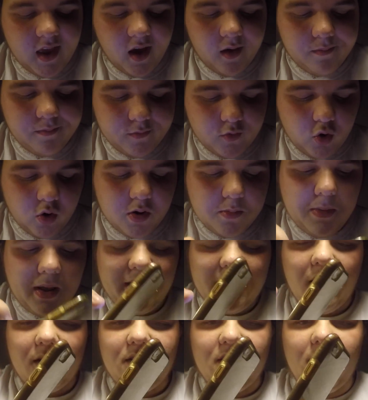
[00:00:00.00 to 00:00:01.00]
Yeah,
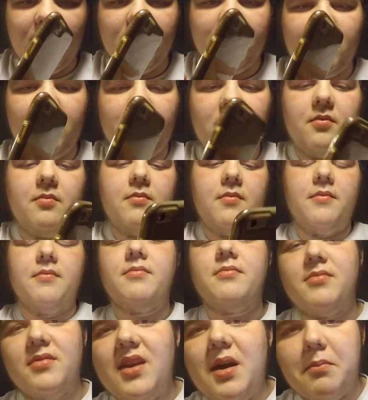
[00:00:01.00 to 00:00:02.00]
according to my calculations,
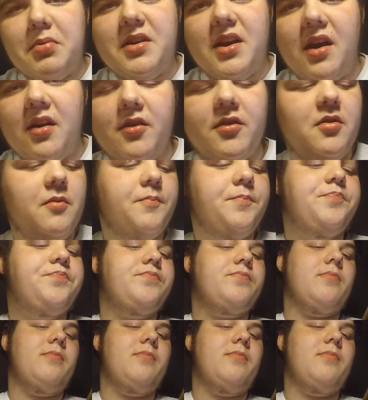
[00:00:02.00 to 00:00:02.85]
10 potatoes.